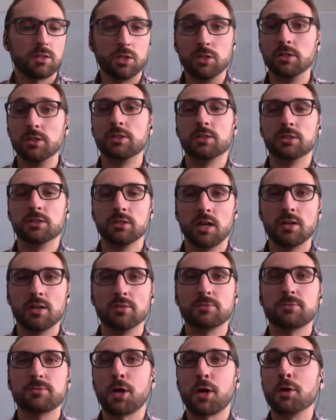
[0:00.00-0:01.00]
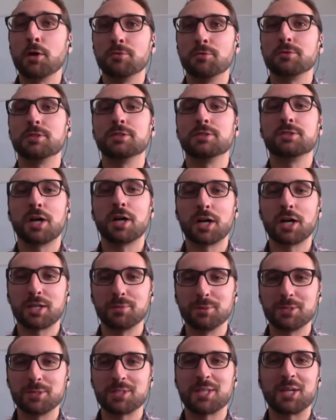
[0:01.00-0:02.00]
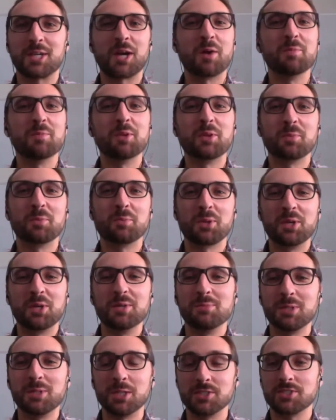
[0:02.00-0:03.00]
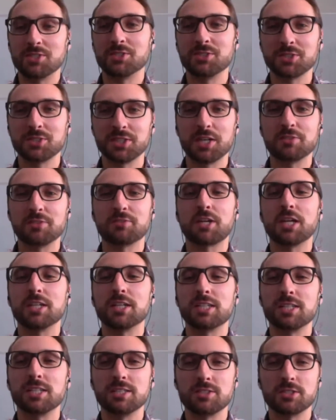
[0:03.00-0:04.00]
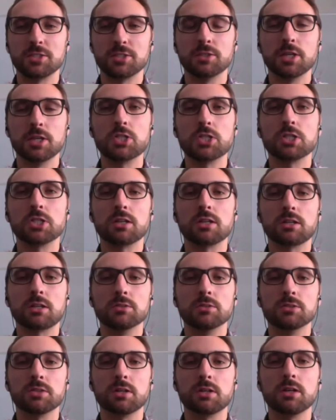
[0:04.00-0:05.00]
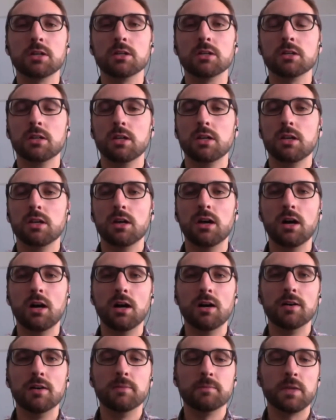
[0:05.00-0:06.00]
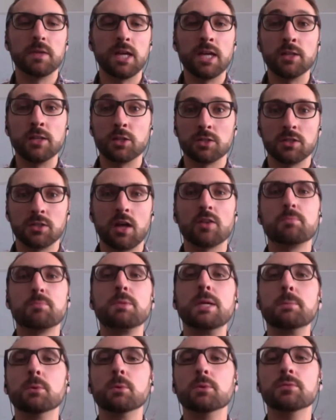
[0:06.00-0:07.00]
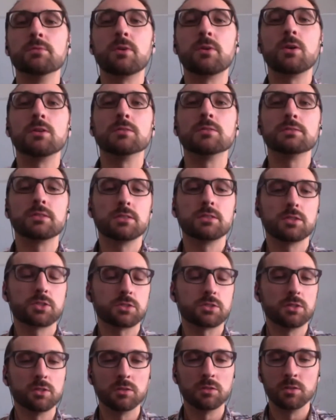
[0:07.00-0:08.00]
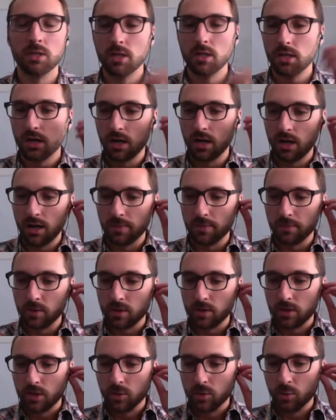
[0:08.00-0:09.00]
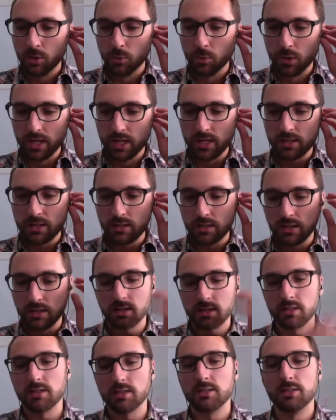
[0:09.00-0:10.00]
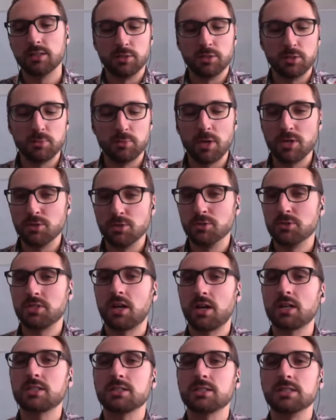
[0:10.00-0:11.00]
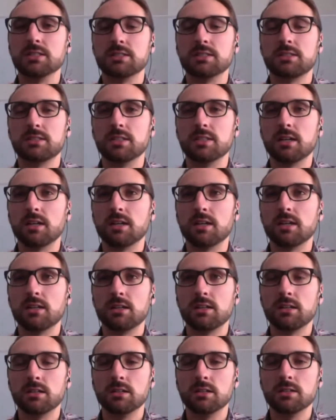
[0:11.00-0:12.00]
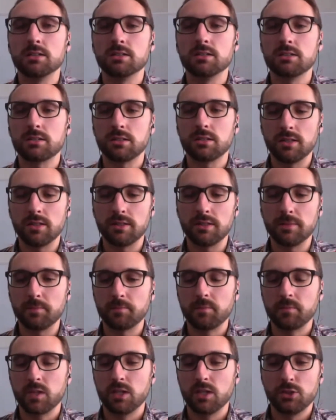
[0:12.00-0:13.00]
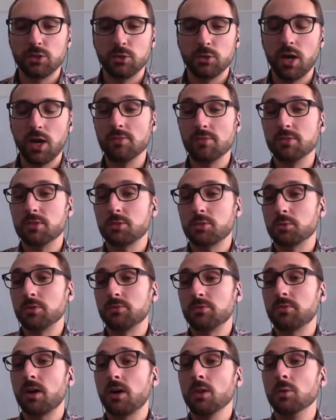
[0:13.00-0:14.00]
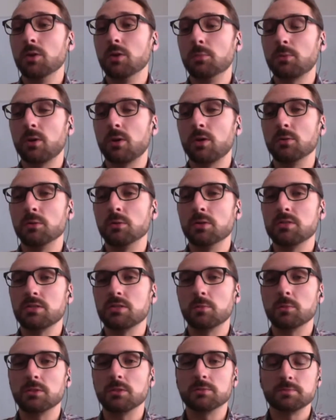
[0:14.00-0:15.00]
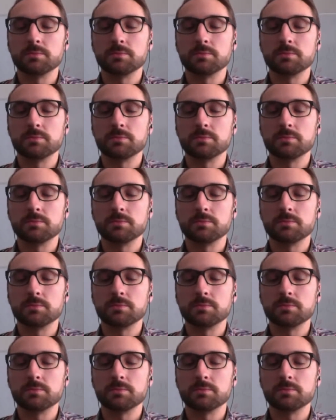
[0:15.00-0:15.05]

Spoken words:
There are a lot of kind of documents that come into play because there's a lot of kind of consideration that goes on, and there are a lot of people involved. So one way you might use DocSend today is you have this sort of follow-up call with someone,